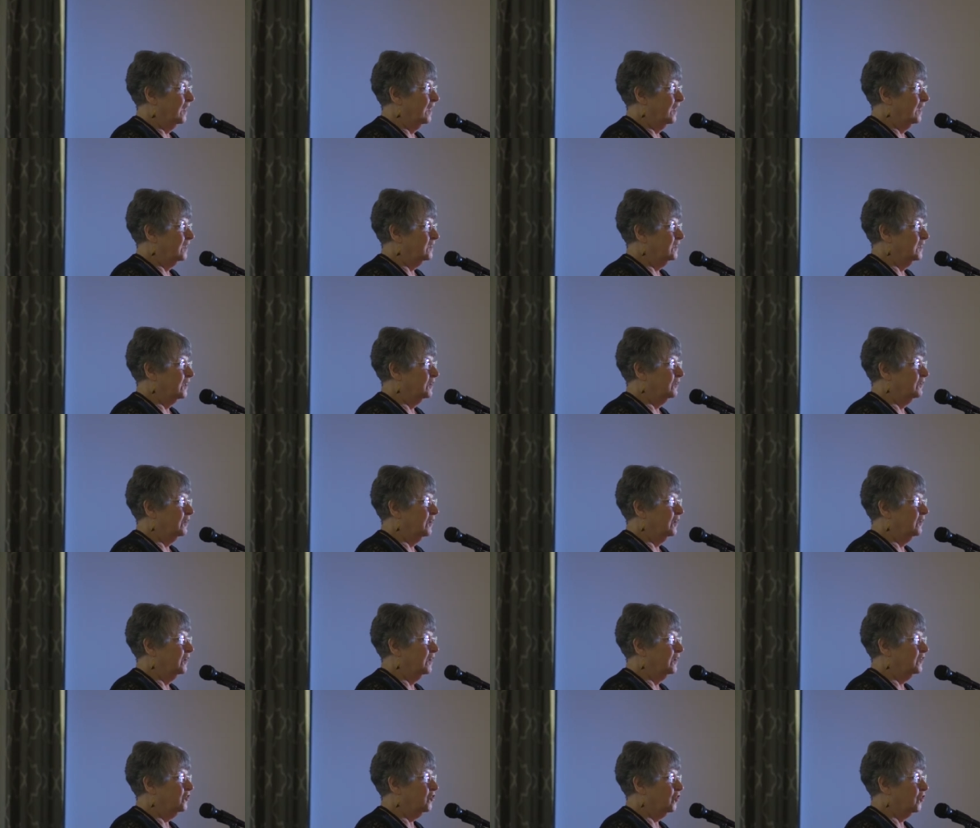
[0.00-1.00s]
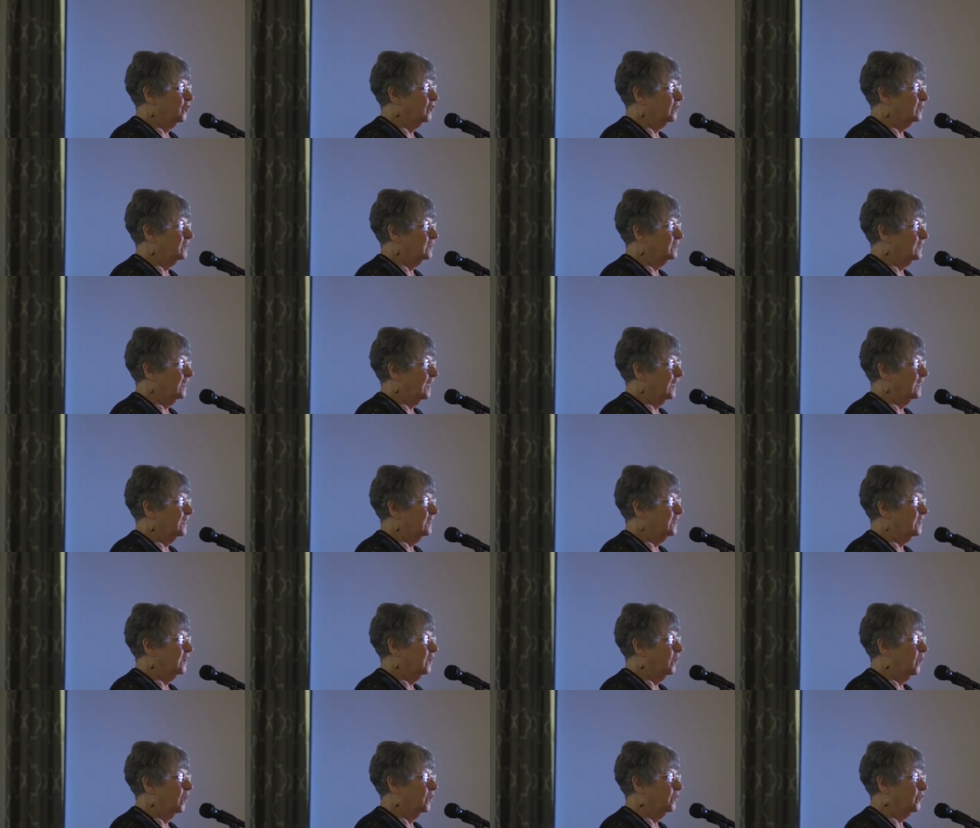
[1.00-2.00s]
literary journal, and
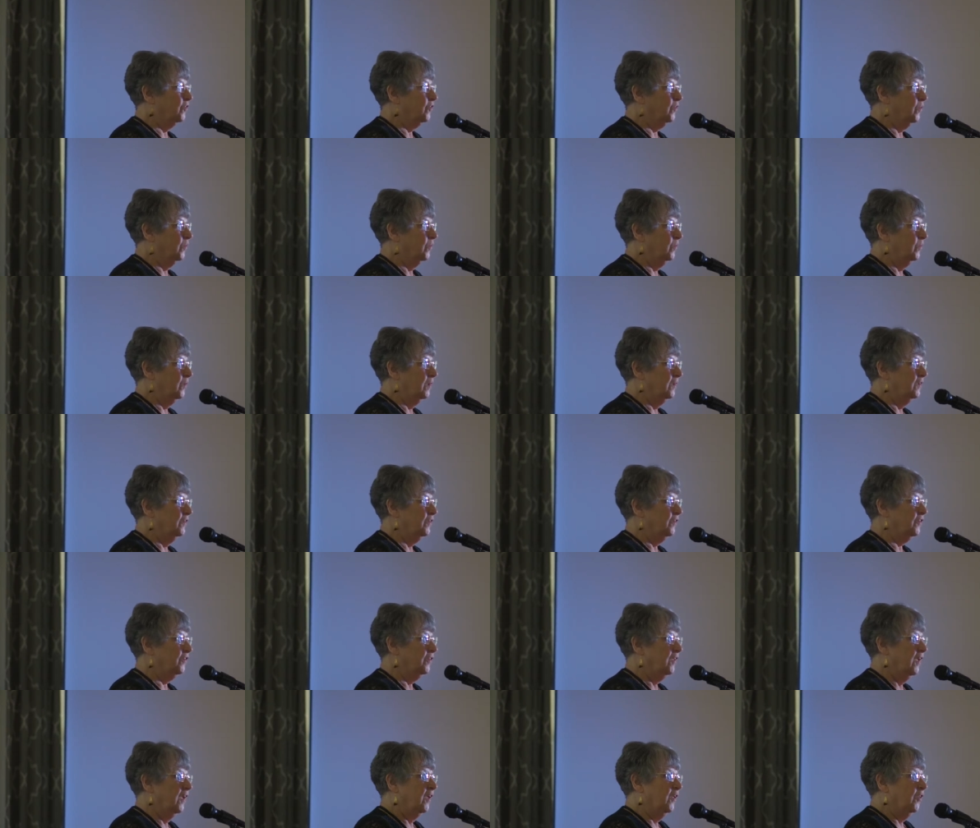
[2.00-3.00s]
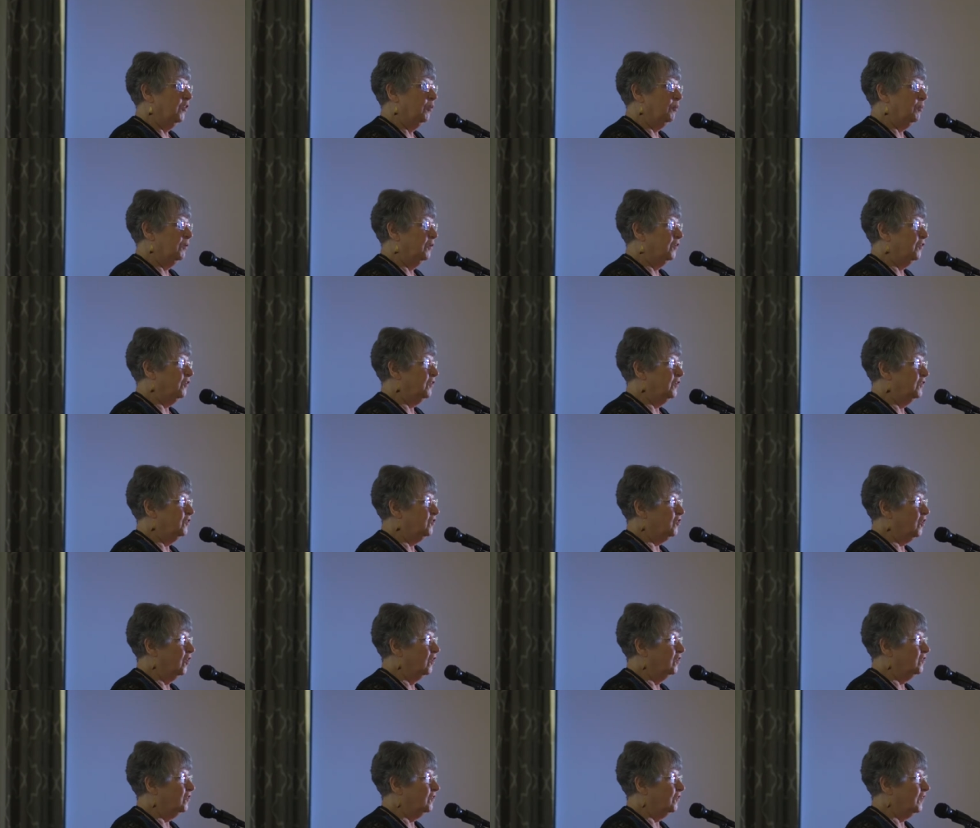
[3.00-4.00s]
he also is the person in
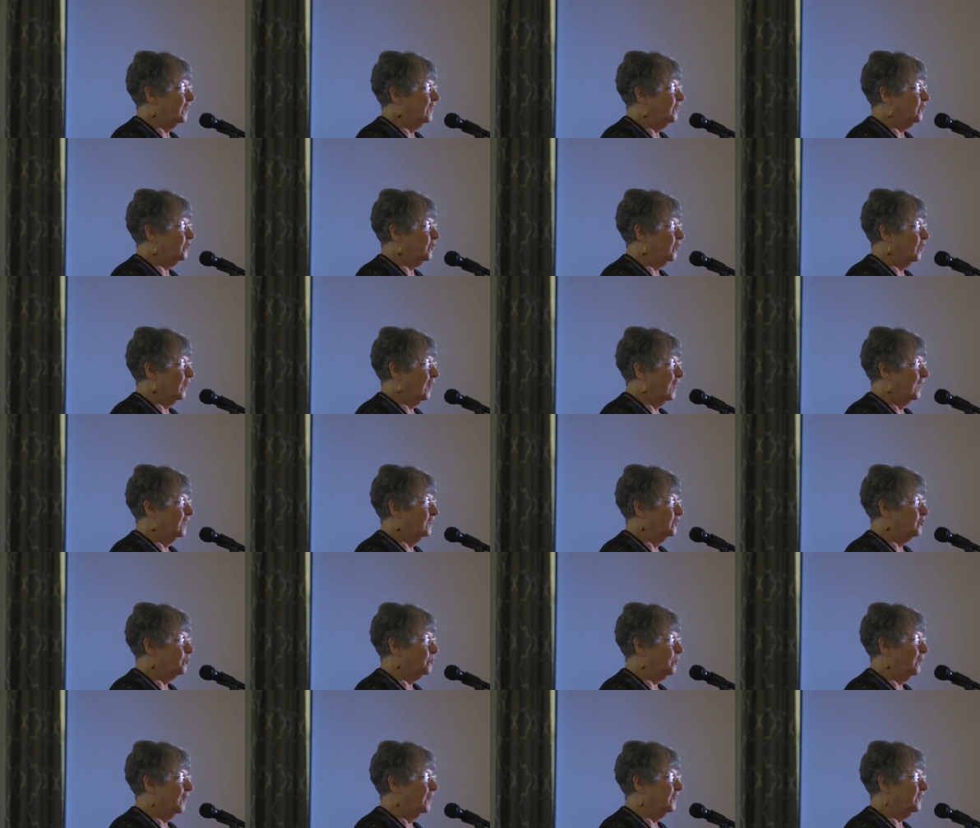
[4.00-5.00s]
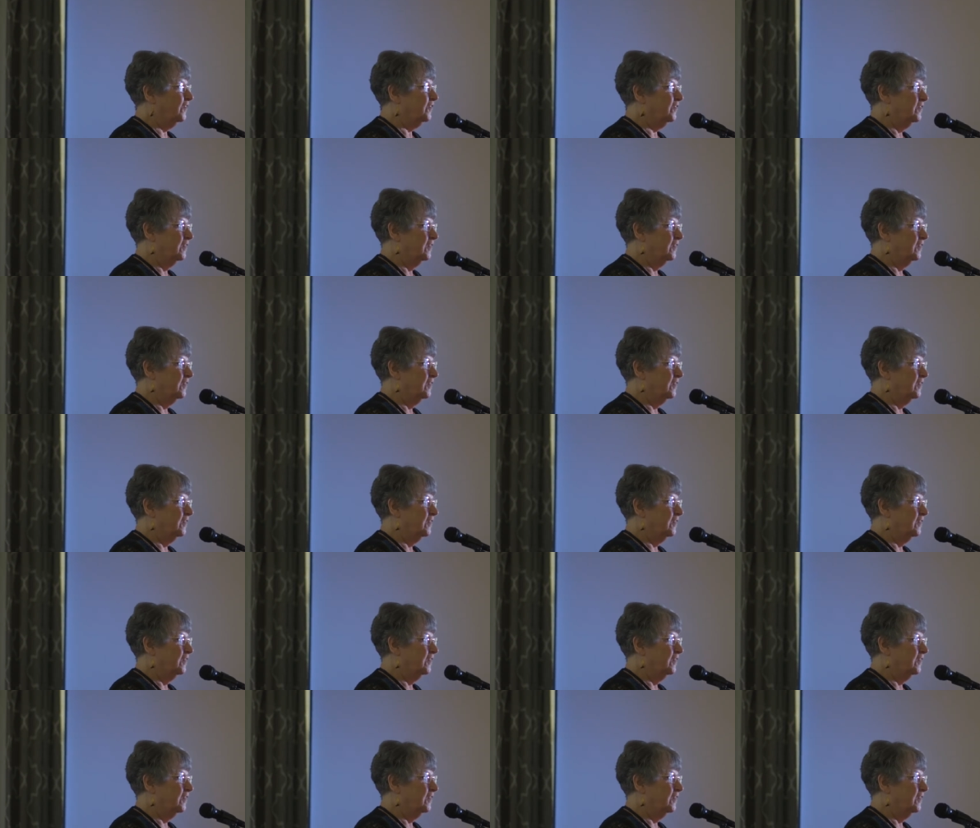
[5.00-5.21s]
charge of Keystone College Press,